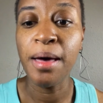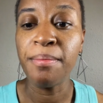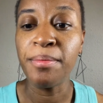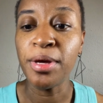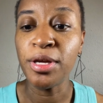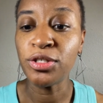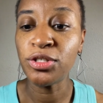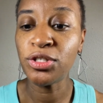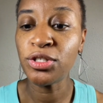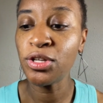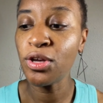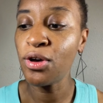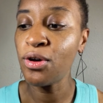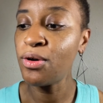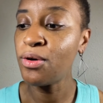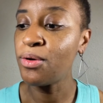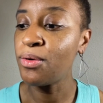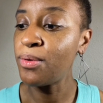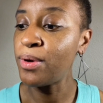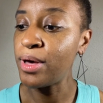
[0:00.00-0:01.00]

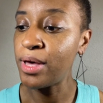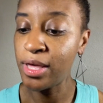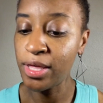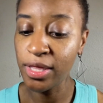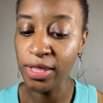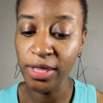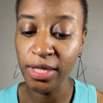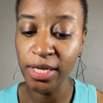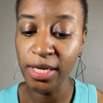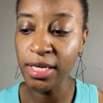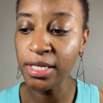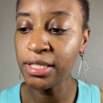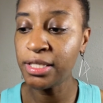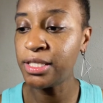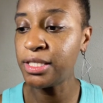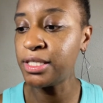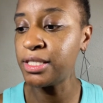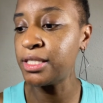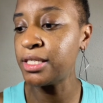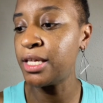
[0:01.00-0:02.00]
So
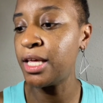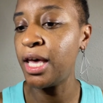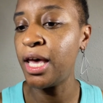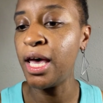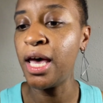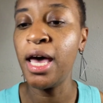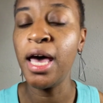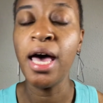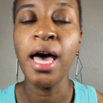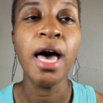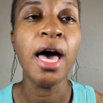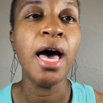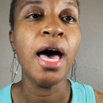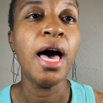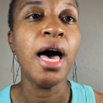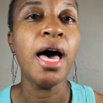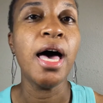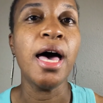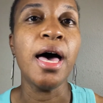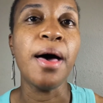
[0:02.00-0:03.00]
this
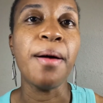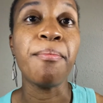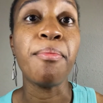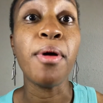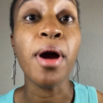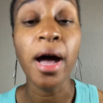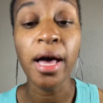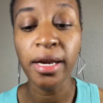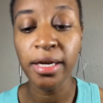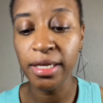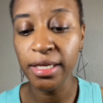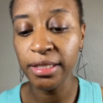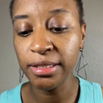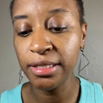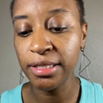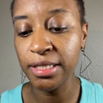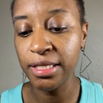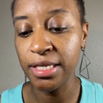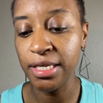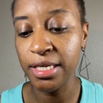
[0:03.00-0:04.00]

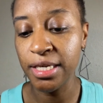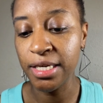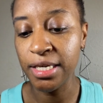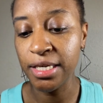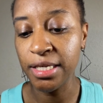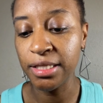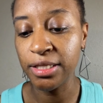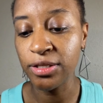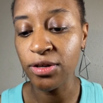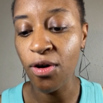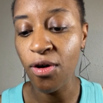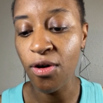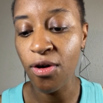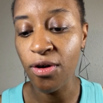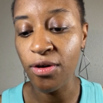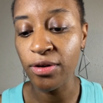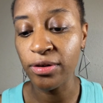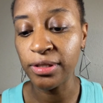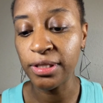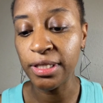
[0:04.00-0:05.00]
product is
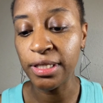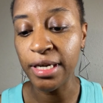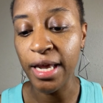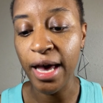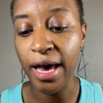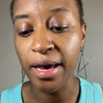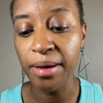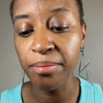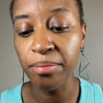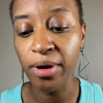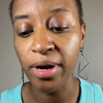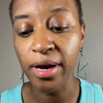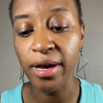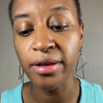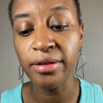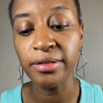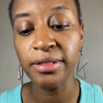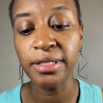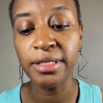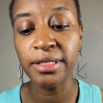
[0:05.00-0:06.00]
called an
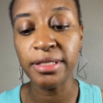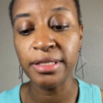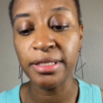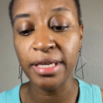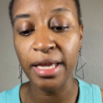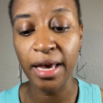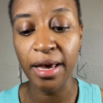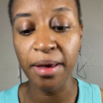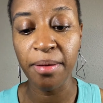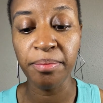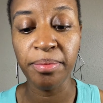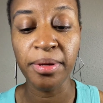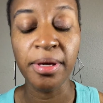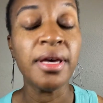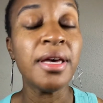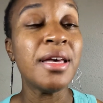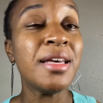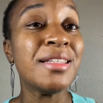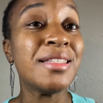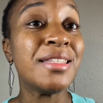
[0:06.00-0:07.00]
eyebrow stamp
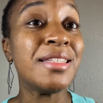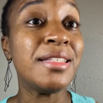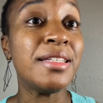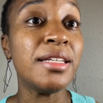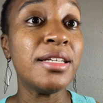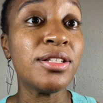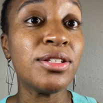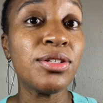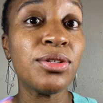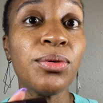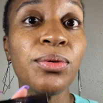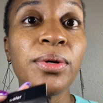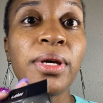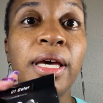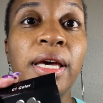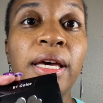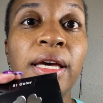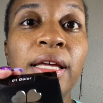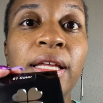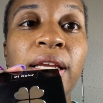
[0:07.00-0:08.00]
stencil
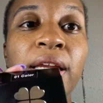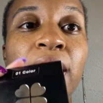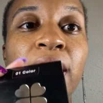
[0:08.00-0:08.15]
kit,